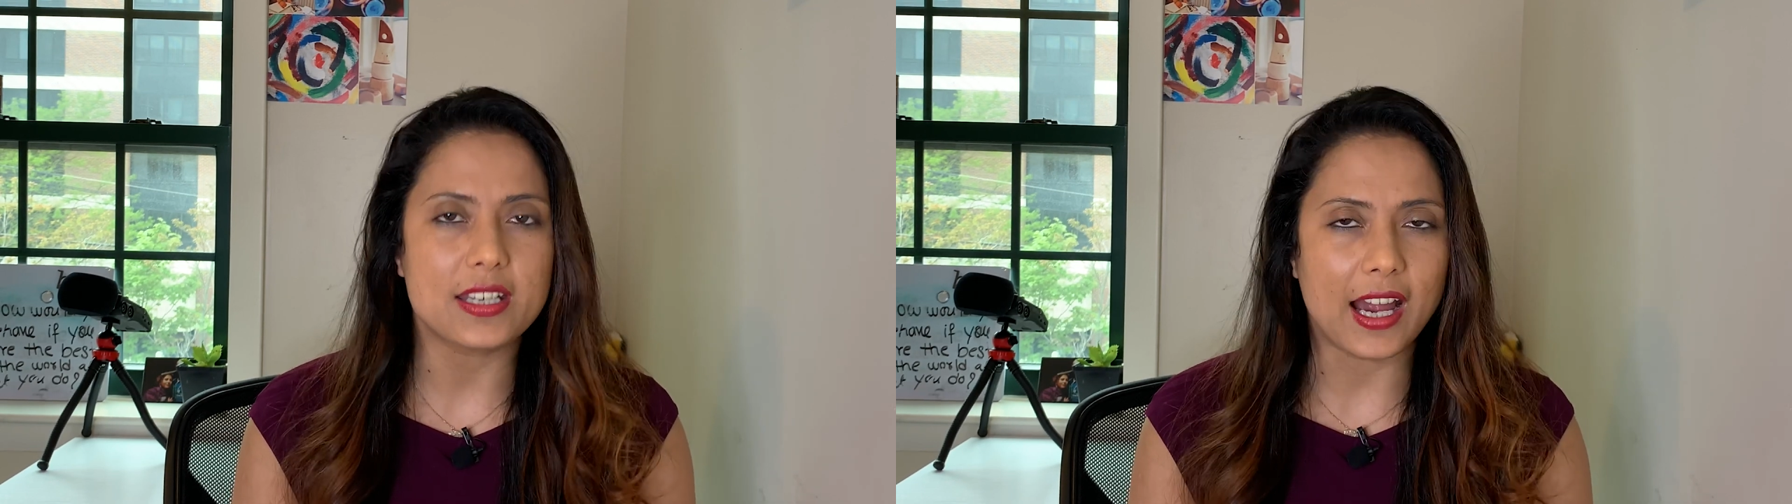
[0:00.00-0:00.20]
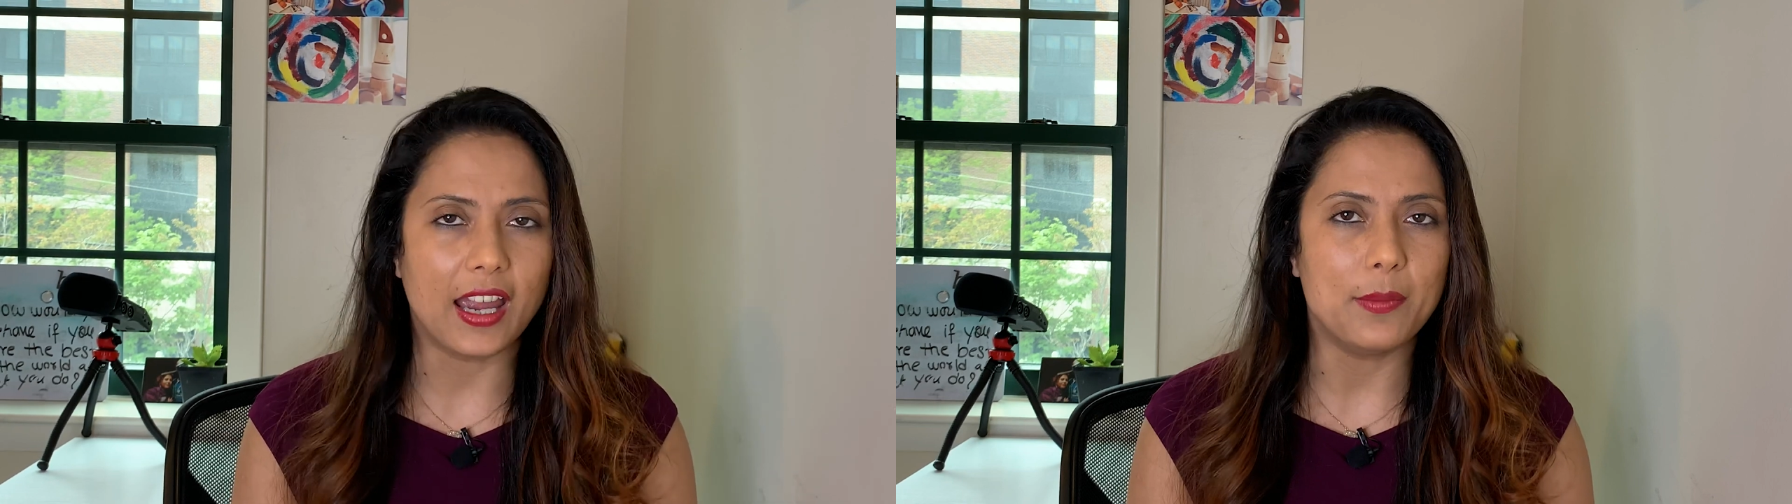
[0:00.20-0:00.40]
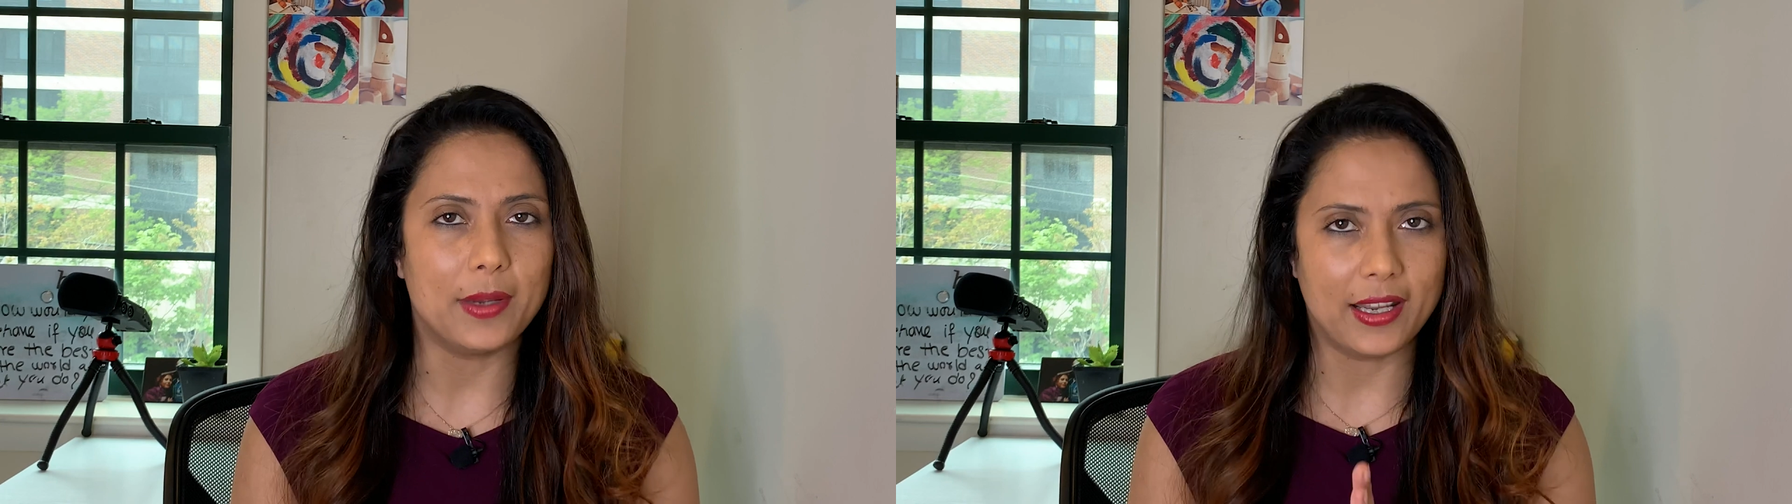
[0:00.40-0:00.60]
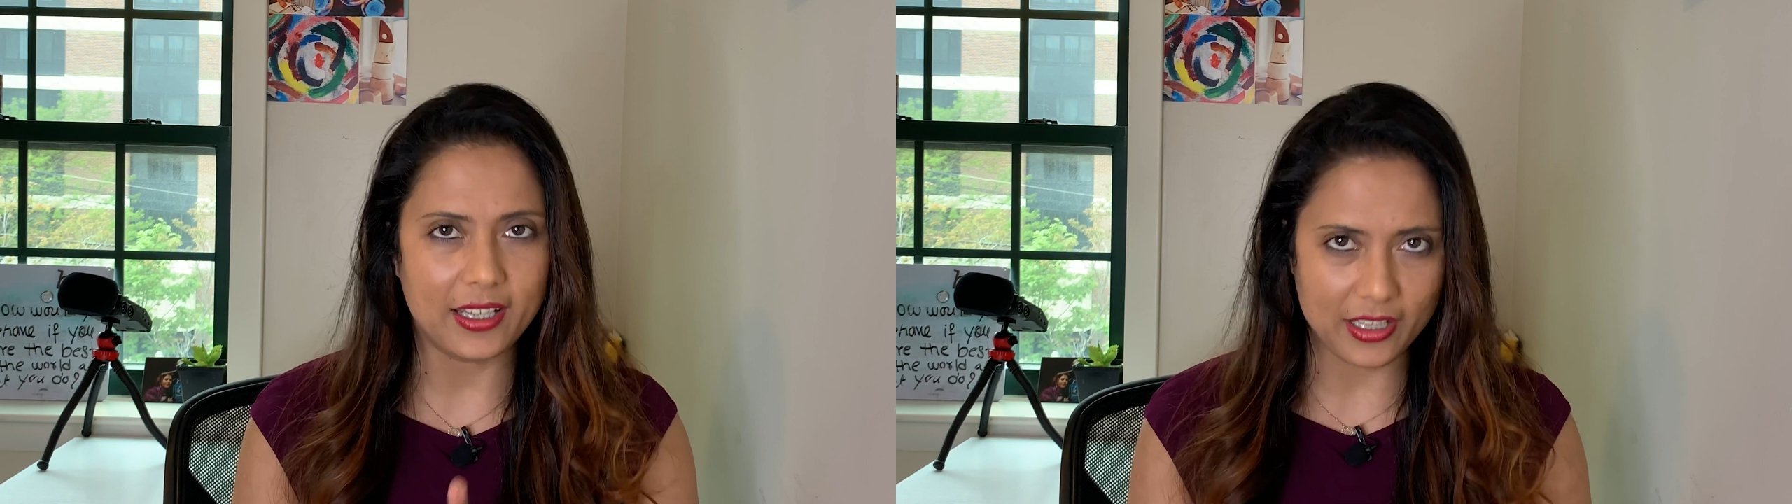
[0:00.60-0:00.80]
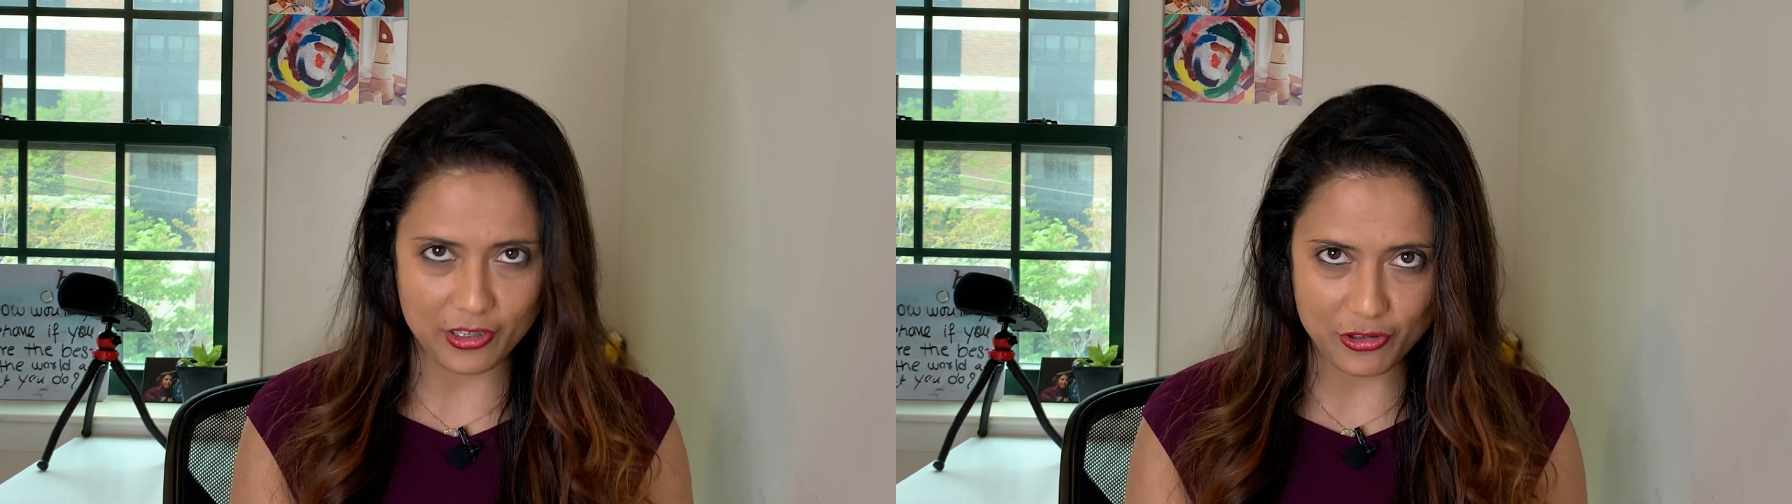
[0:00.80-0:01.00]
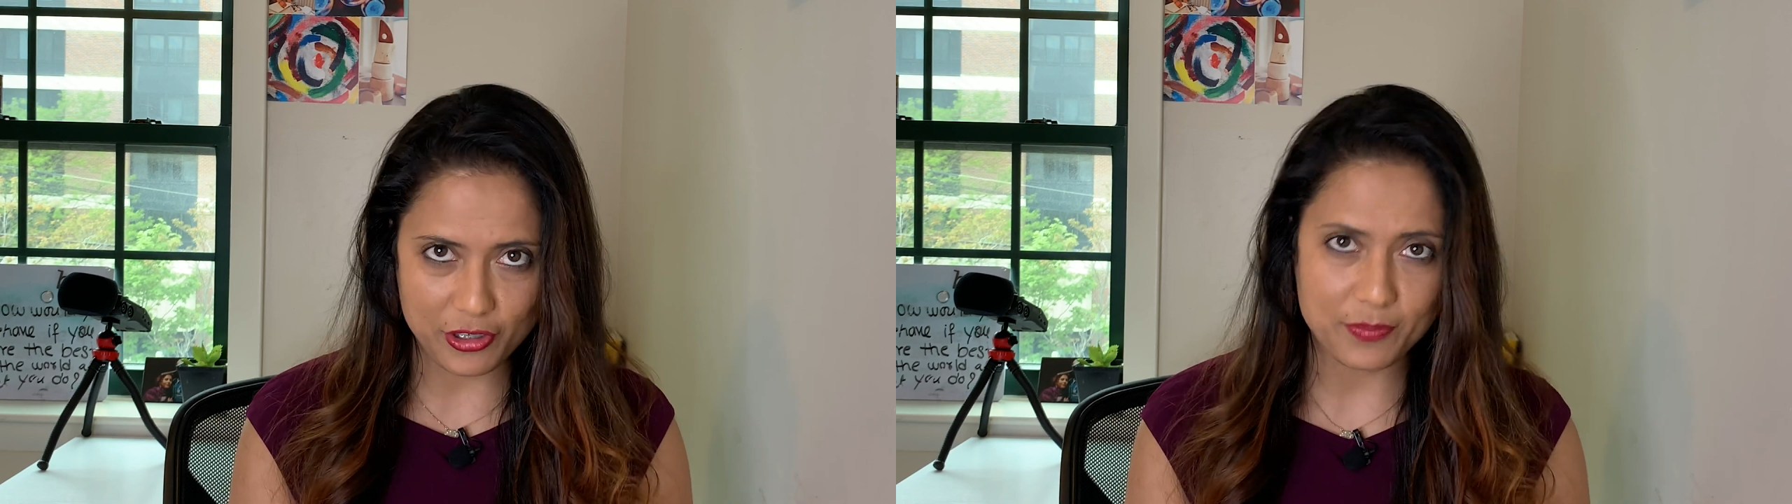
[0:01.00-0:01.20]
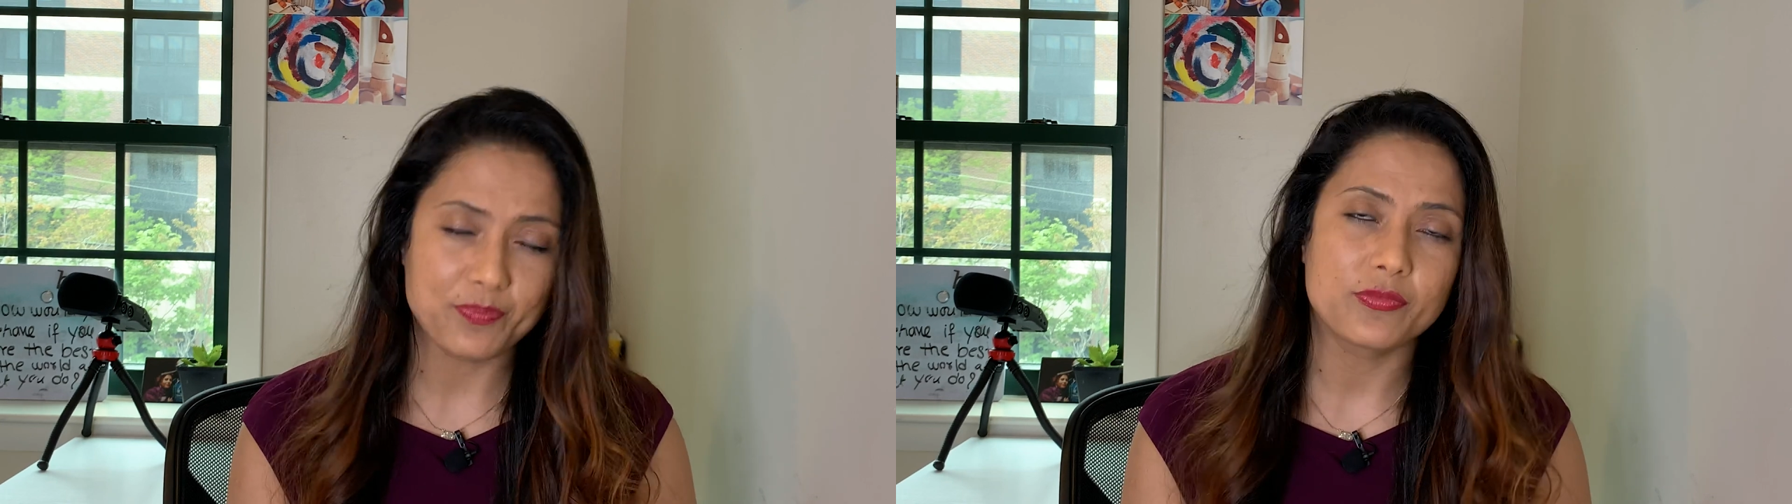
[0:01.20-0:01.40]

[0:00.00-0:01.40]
time and energy.